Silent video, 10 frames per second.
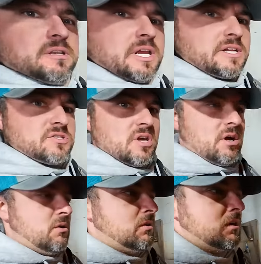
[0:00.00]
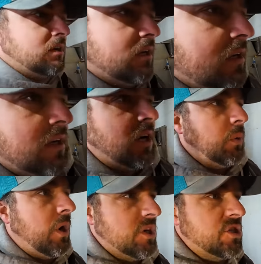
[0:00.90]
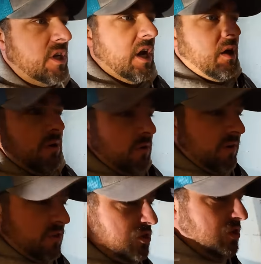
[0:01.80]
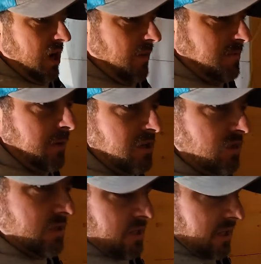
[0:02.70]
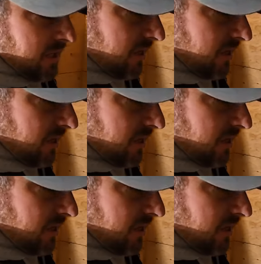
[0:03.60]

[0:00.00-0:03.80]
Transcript: like so. I washed it out over at the shop to make sure it's clean